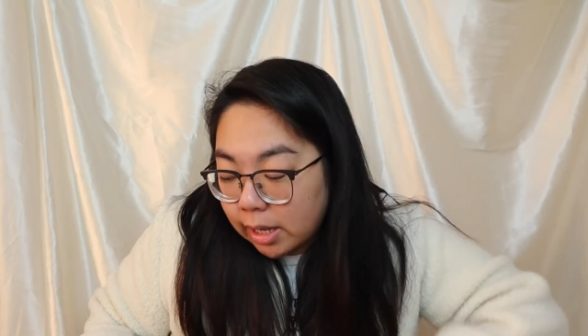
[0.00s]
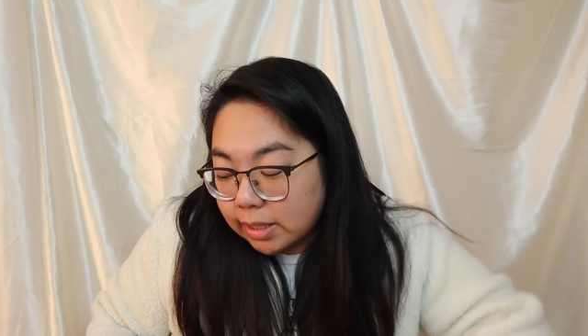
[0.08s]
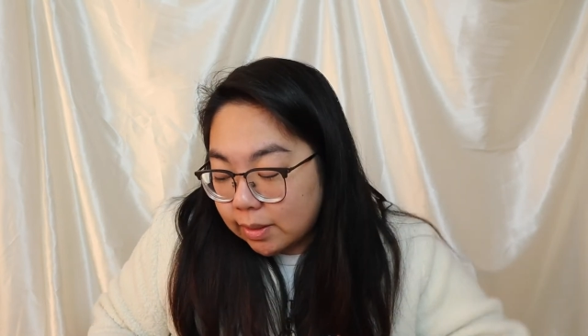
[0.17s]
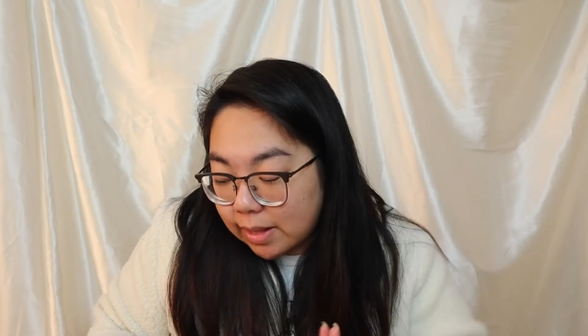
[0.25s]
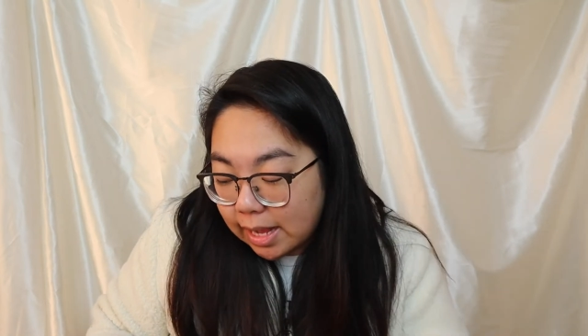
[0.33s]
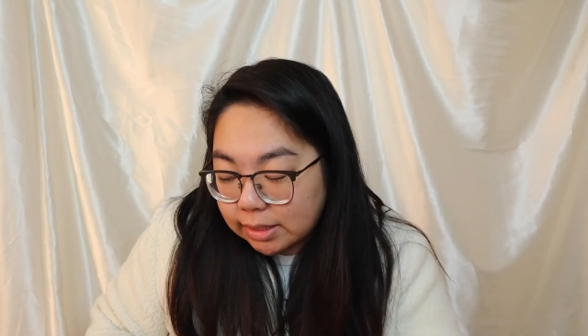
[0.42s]

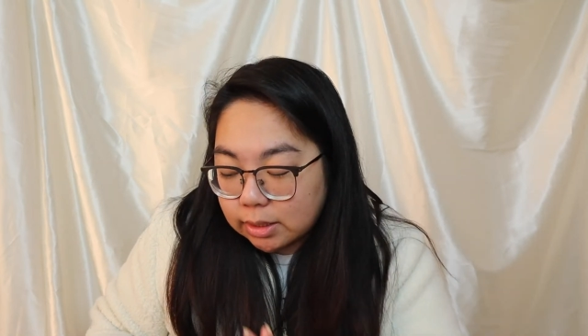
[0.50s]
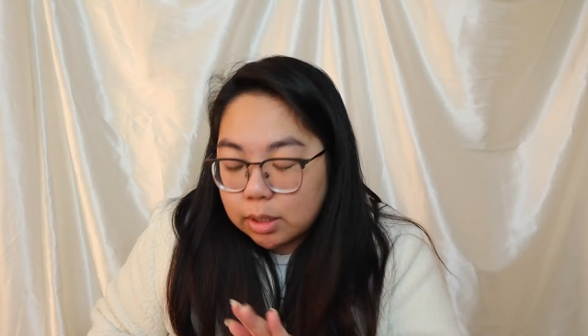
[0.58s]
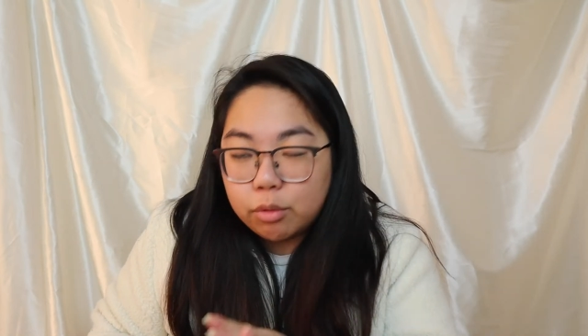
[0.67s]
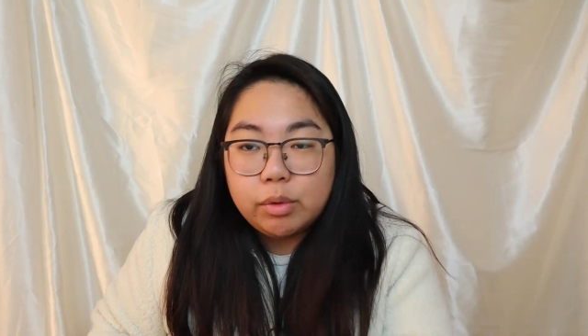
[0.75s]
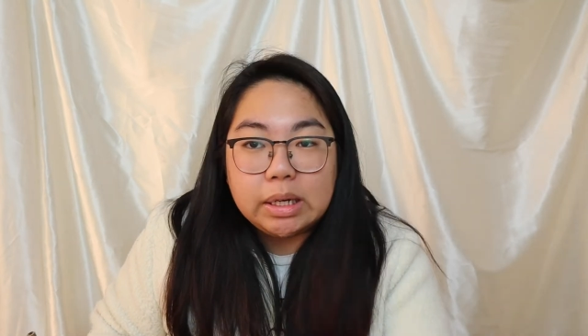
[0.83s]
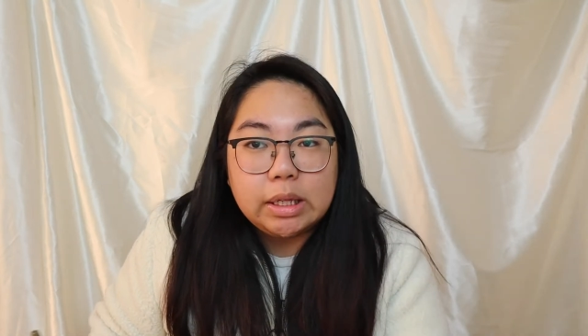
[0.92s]
So that's
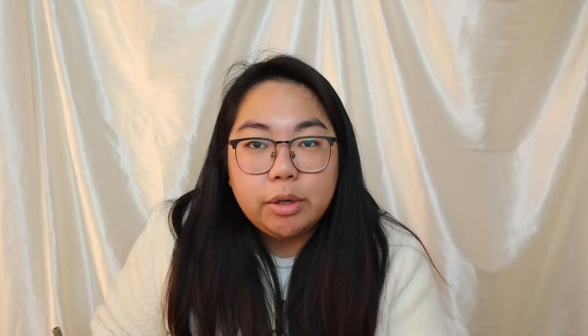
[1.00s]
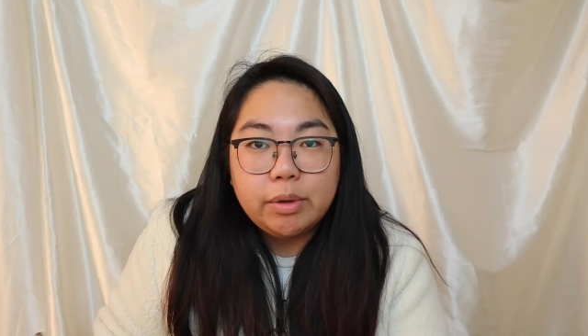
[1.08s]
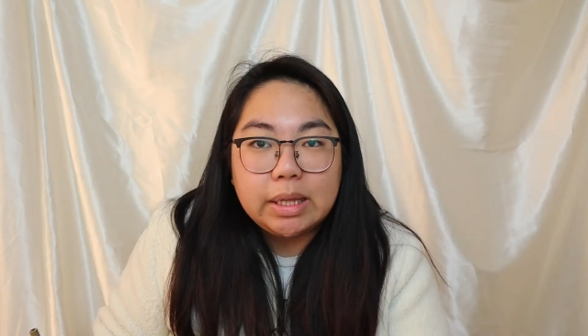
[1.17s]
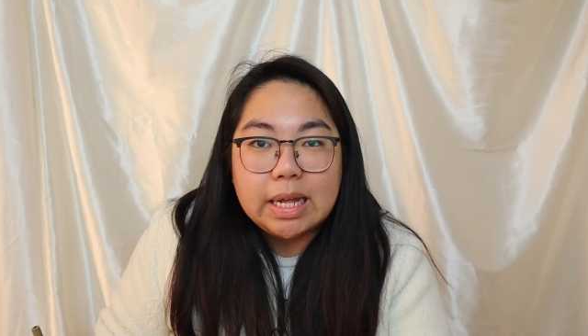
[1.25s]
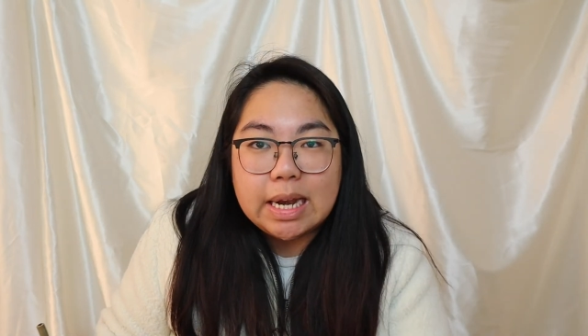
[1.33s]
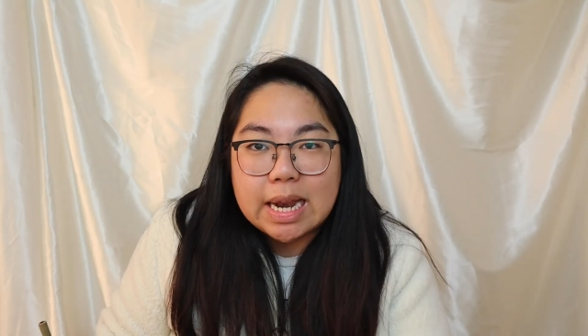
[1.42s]
a really,
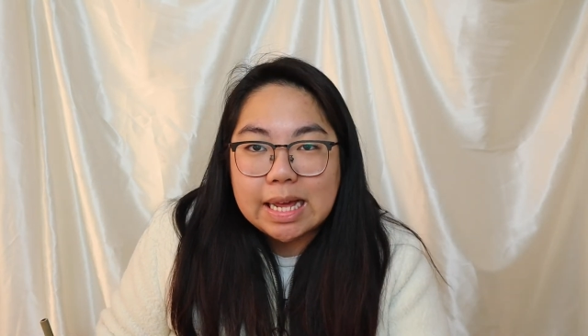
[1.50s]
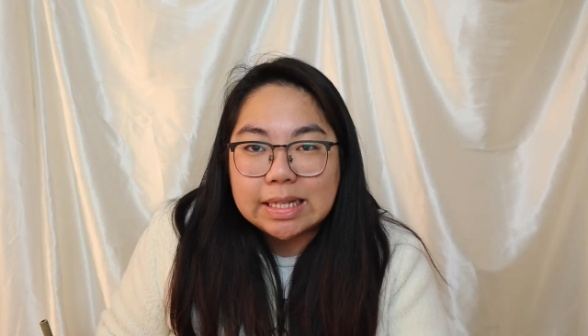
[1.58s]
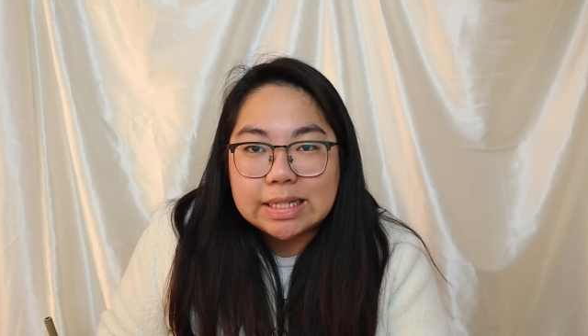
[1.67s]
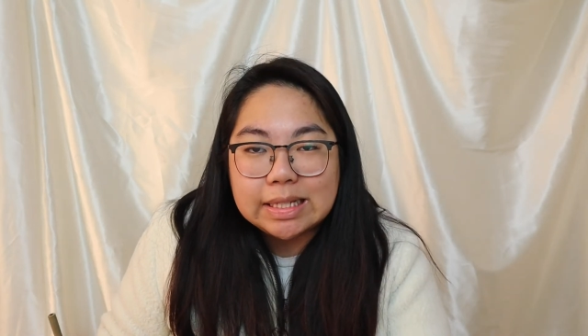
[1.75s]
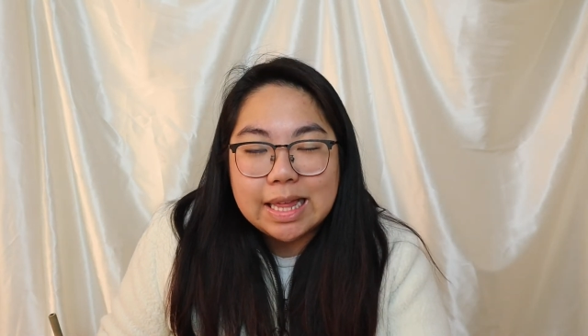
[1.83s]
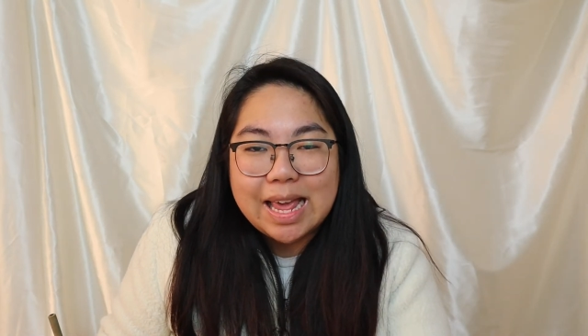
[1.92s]
really
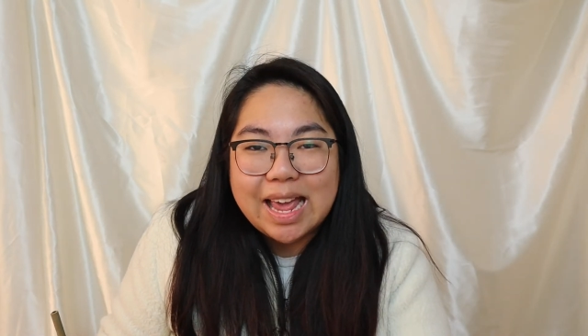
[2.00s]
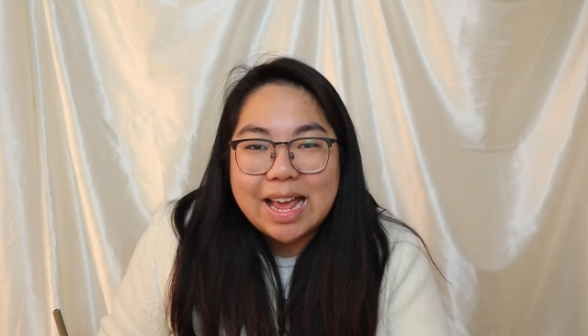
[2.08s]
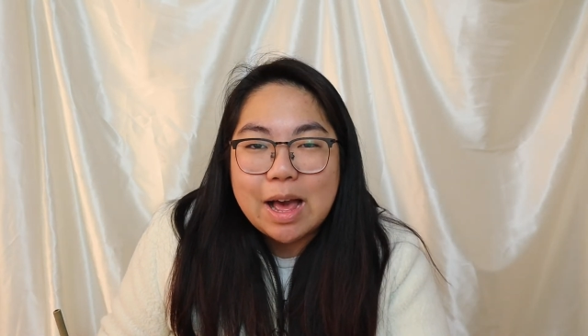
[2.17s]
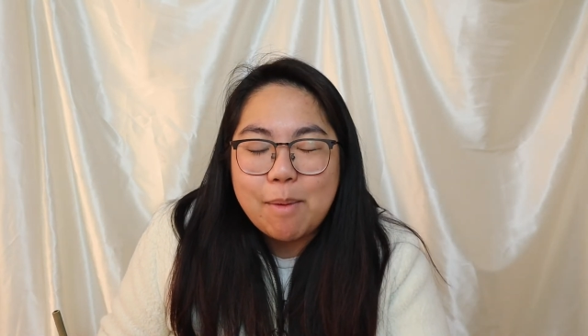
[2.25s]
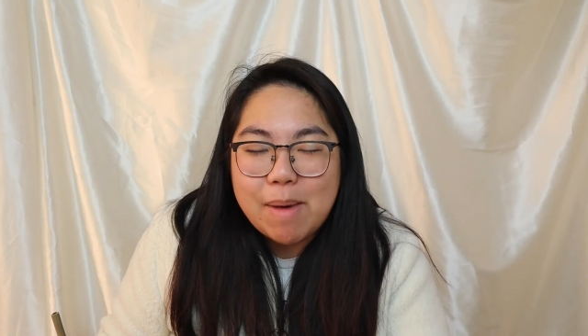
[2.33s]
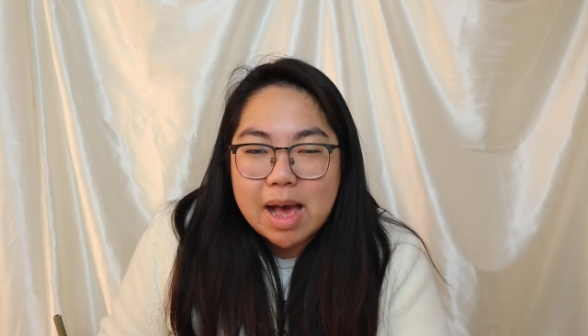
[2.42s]
nice
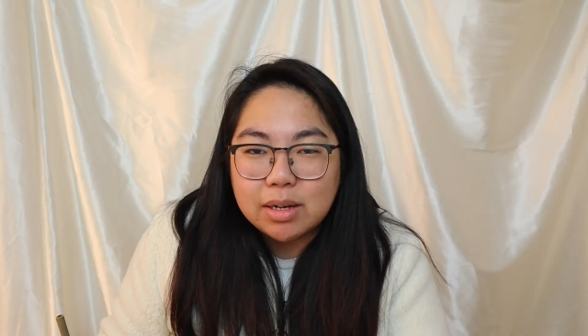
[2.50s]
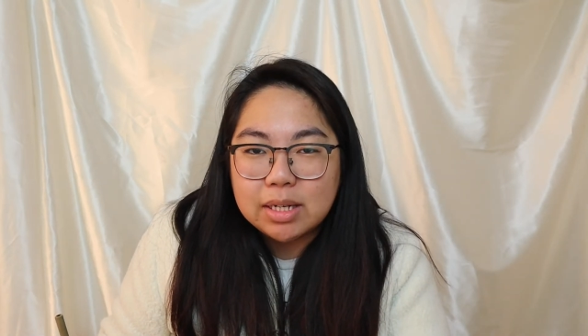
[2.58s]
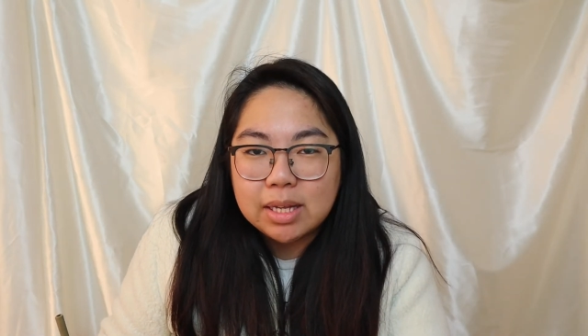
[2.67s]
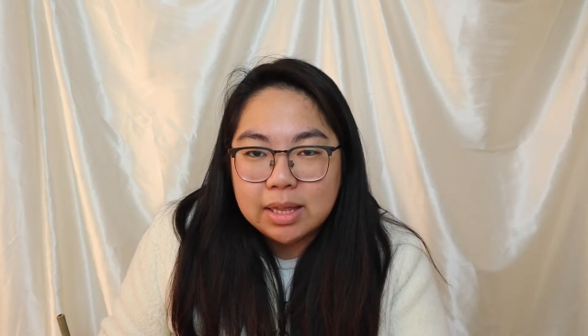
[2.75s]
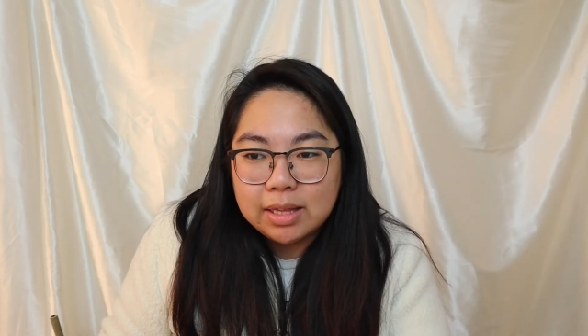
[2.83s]
thing about